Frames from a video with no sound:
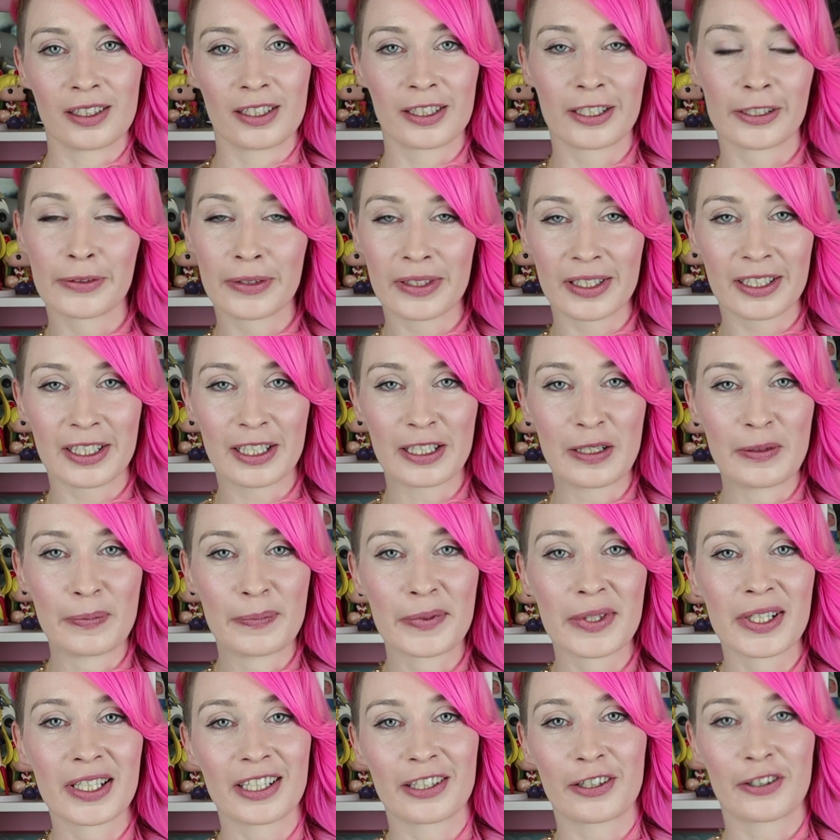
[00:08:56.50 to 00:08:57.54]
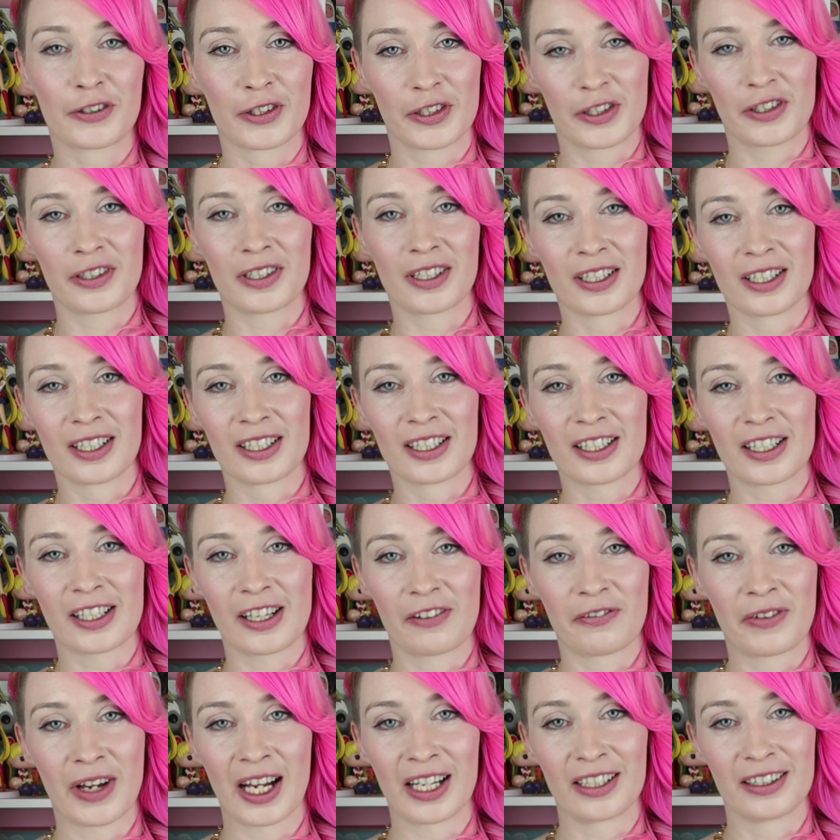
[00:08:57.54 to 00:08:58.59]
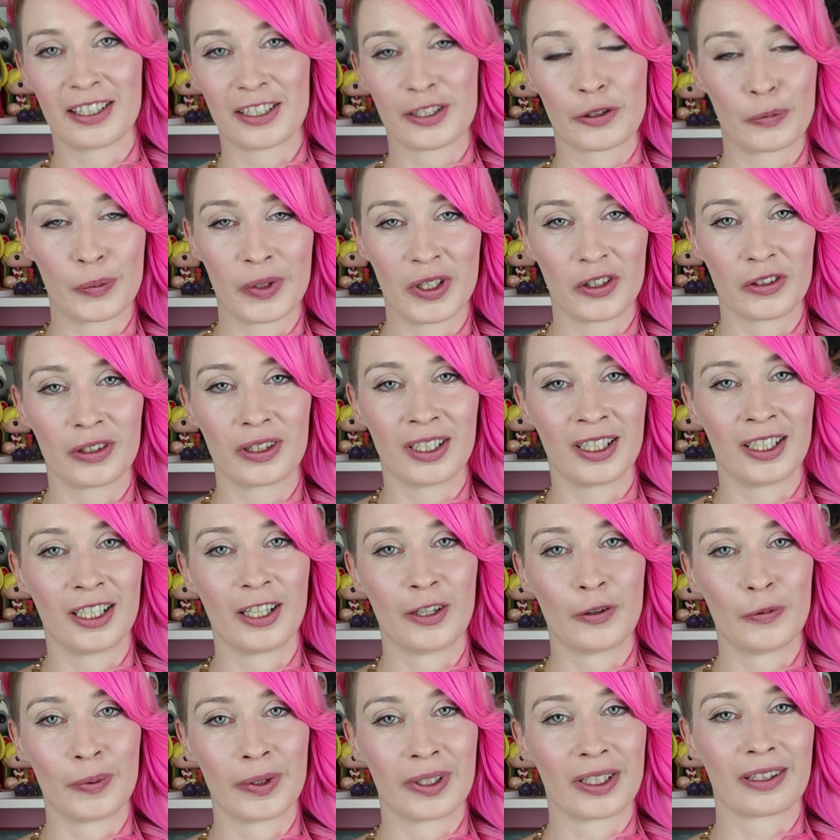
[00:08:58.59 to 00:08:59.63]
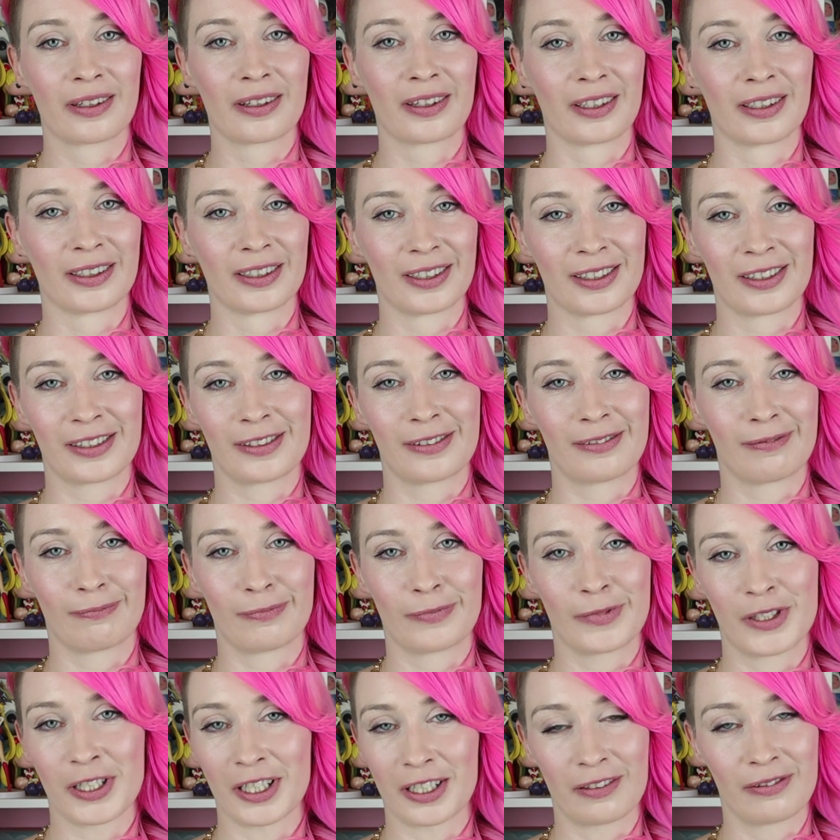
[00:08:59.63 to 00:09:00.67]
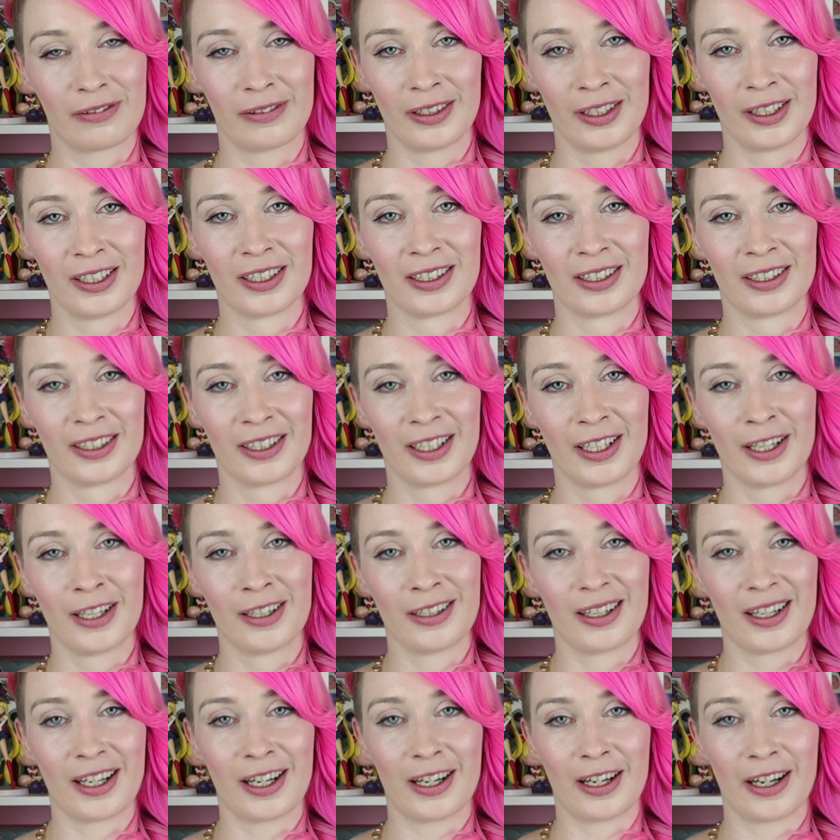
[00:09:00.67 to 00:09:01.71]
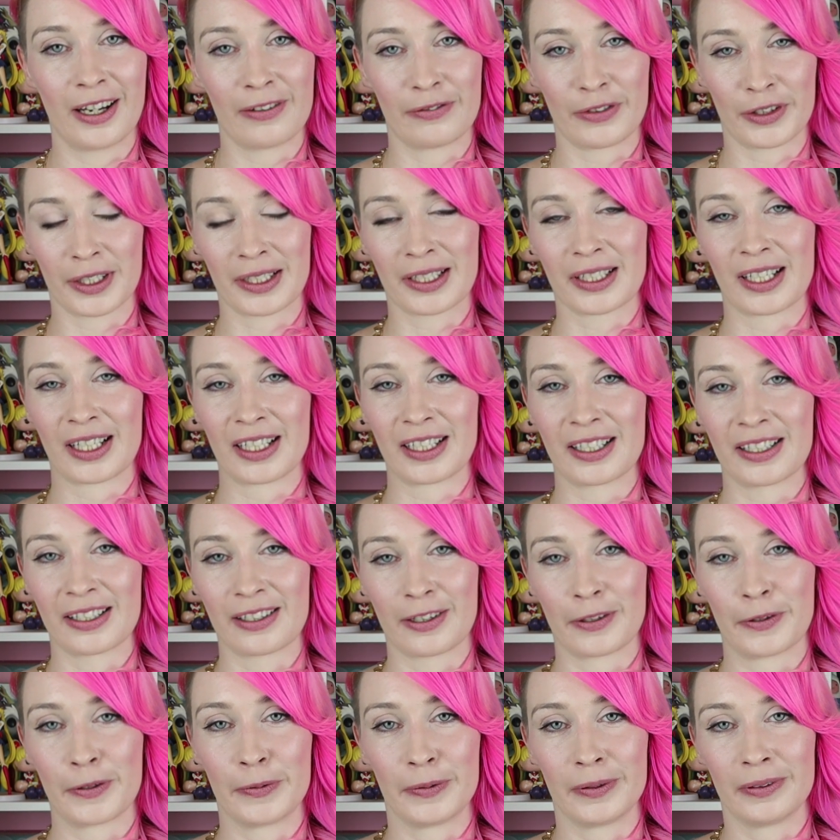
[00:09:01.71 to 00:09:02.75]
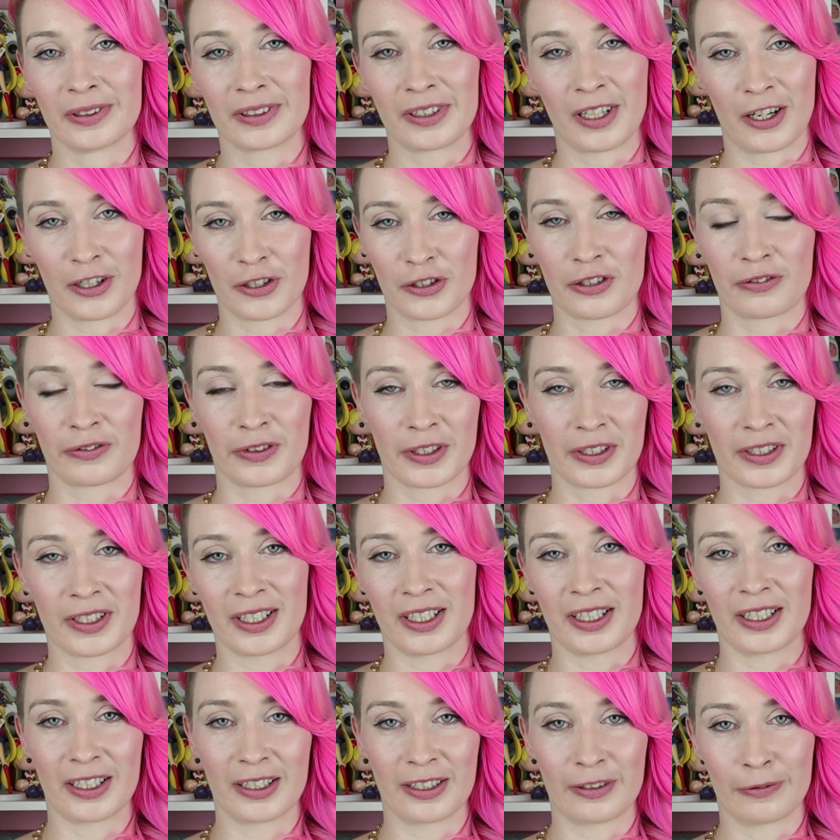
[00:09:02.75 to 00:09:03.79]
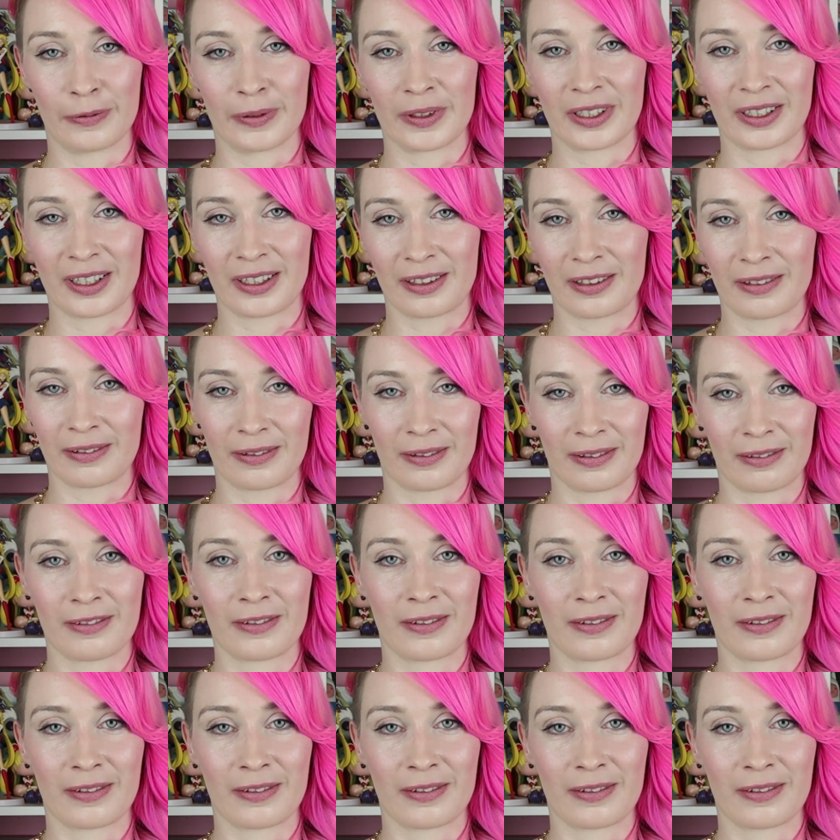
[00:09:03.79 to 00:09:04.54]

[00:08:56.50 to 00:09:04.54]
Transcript: So it seems like Christians have had this weird thing with uh, Chick-fil-A ever since the whole controversy with